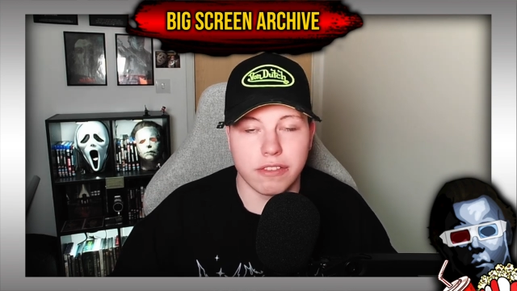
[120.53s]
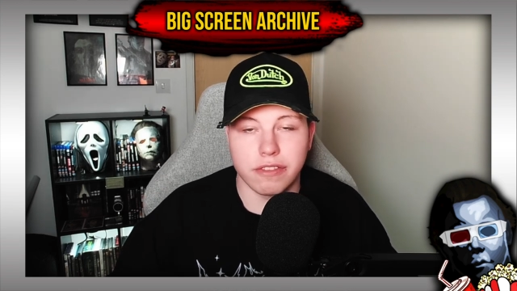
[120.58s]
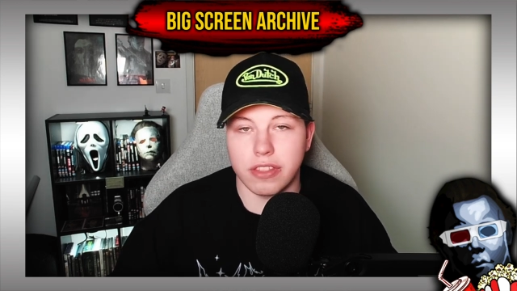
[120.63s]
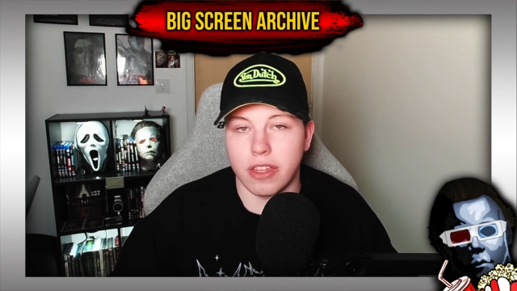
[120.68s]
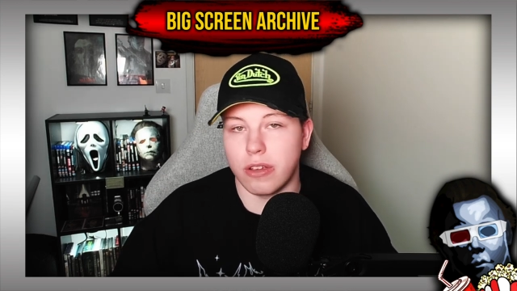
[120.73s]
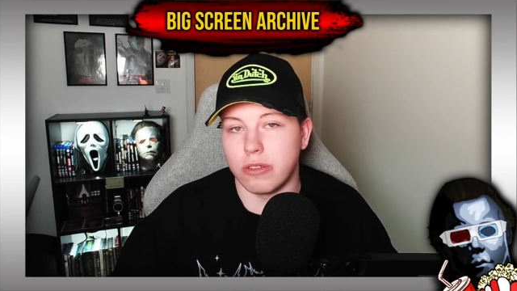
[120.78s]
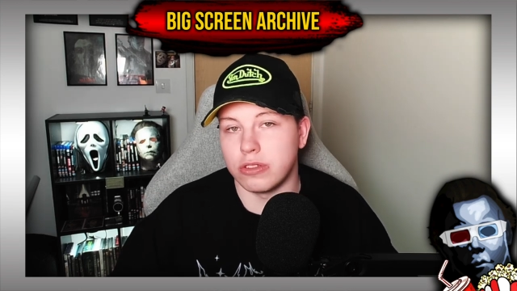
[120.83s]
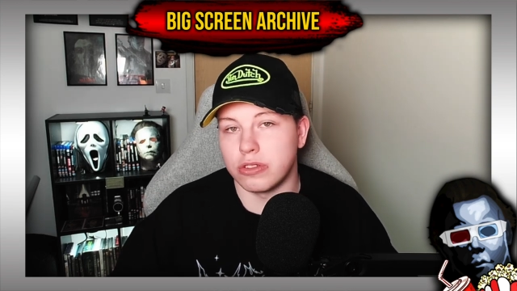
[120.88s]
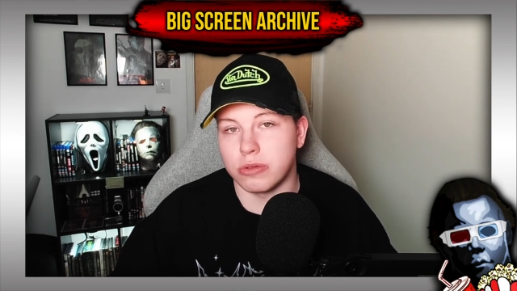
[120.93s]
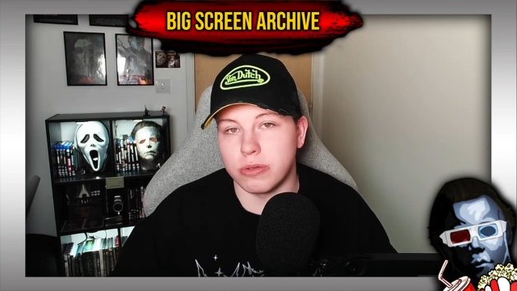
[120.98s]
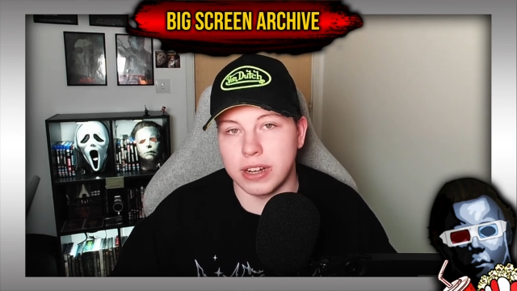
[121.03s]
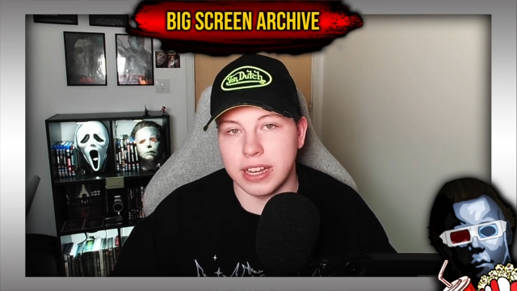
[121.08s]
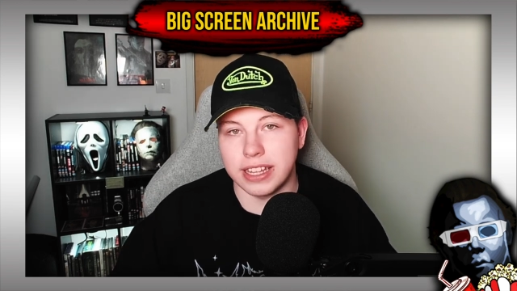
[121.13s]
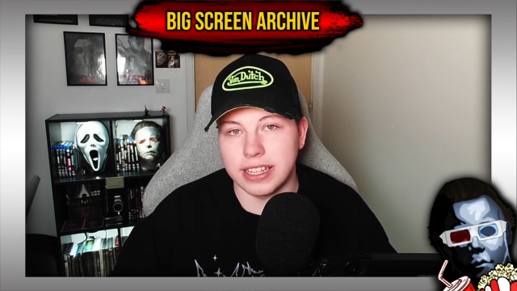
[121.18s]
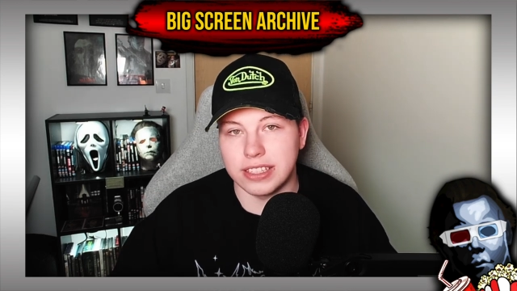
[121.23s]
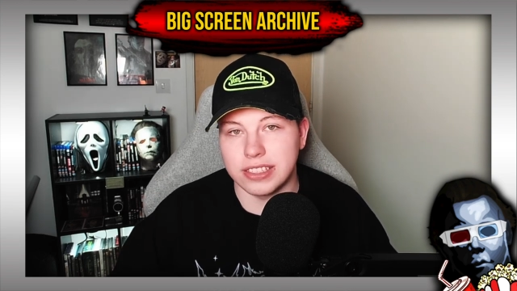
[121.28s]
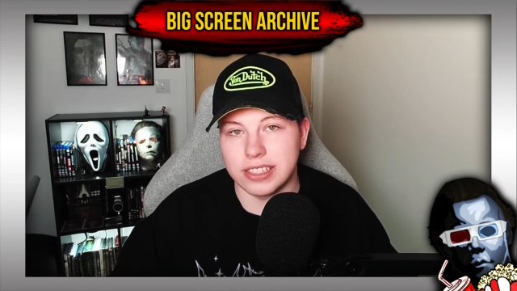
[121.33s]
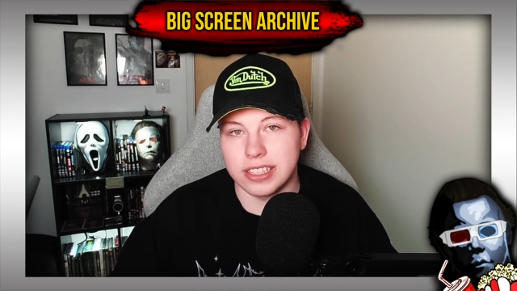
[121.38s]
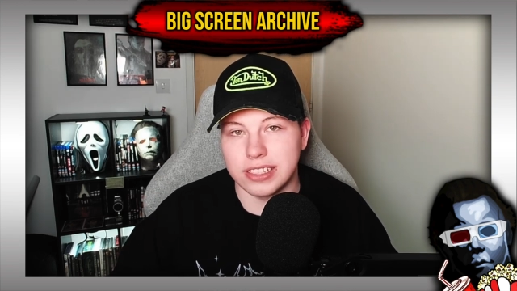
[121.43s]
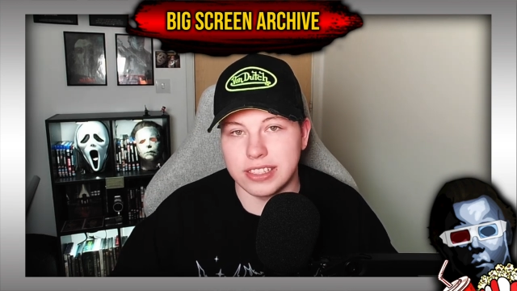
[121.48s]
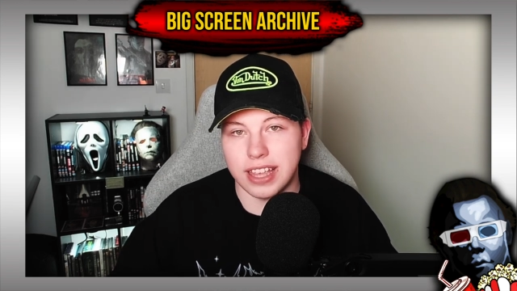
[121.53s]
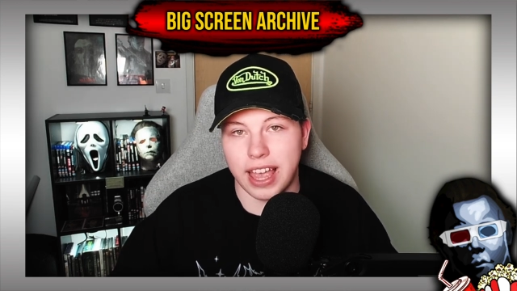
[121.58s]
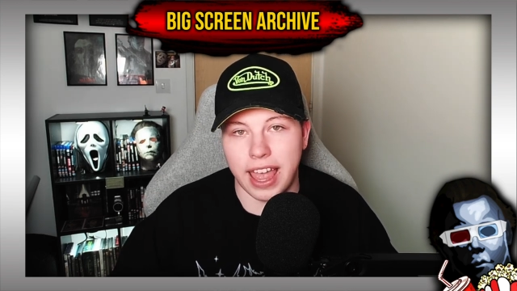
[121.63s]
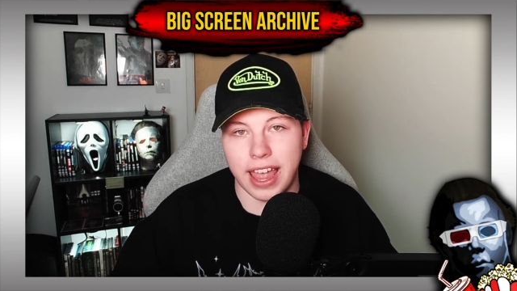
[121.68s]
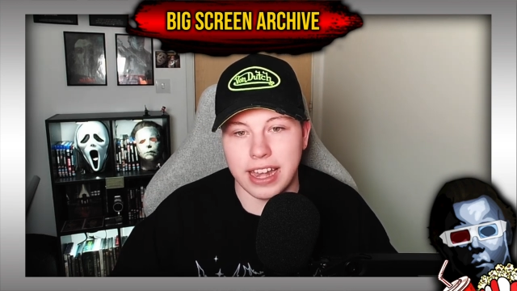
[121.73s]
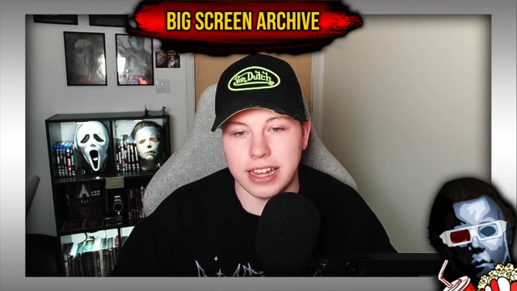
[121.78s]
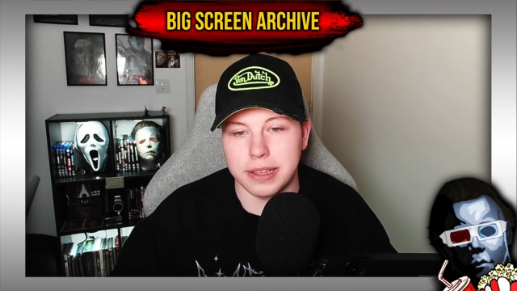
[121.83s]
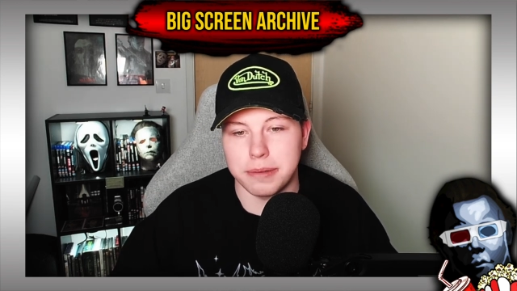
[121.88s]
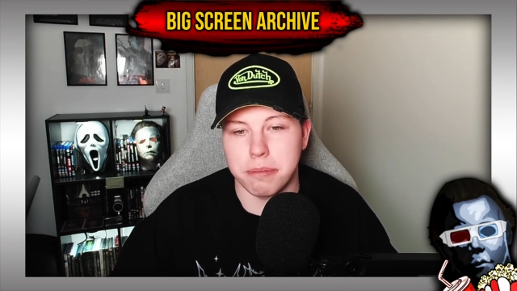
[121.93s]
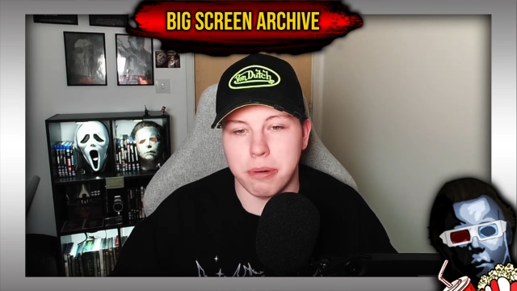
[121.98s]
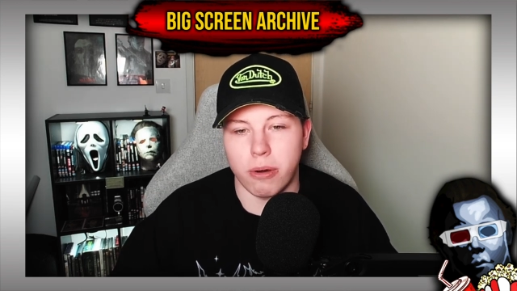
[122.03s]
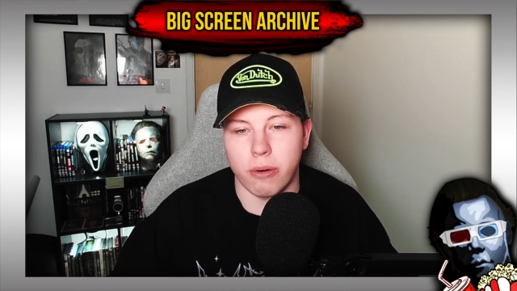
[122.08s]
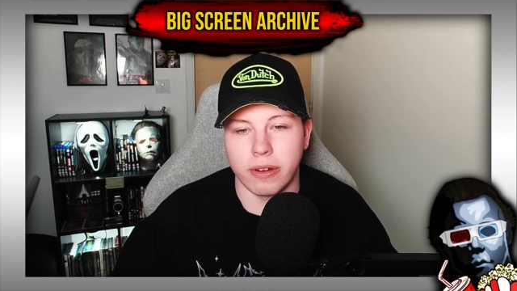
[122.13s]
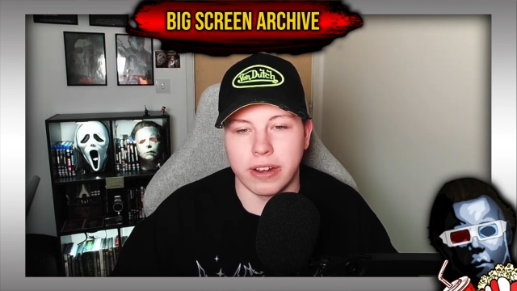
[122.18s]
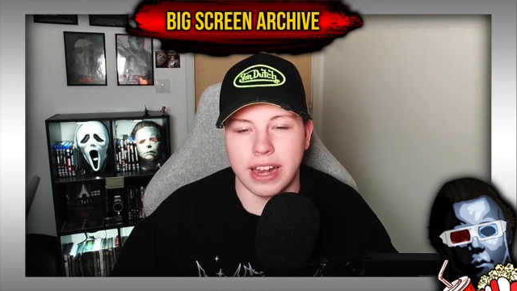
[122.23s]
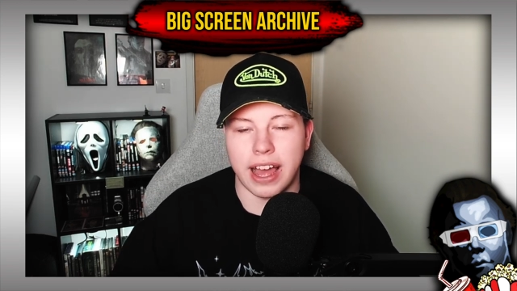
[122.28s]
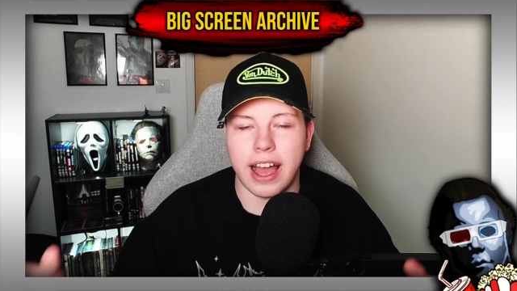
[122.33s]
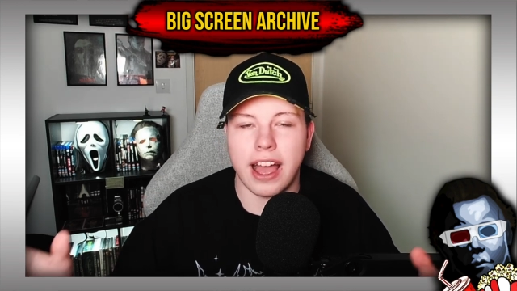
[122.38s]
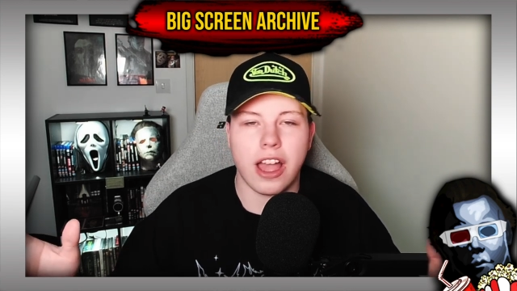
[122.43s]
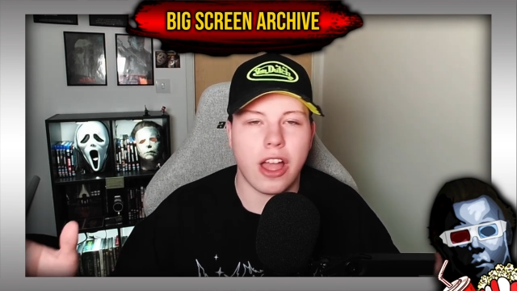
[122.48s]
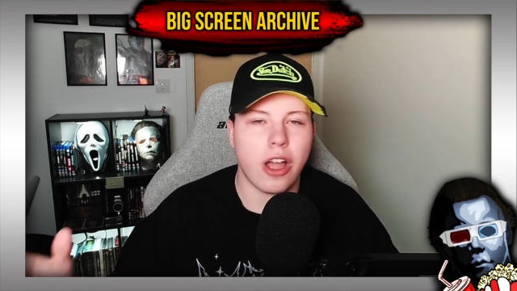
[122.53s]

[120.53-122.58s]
of those releases at any point. I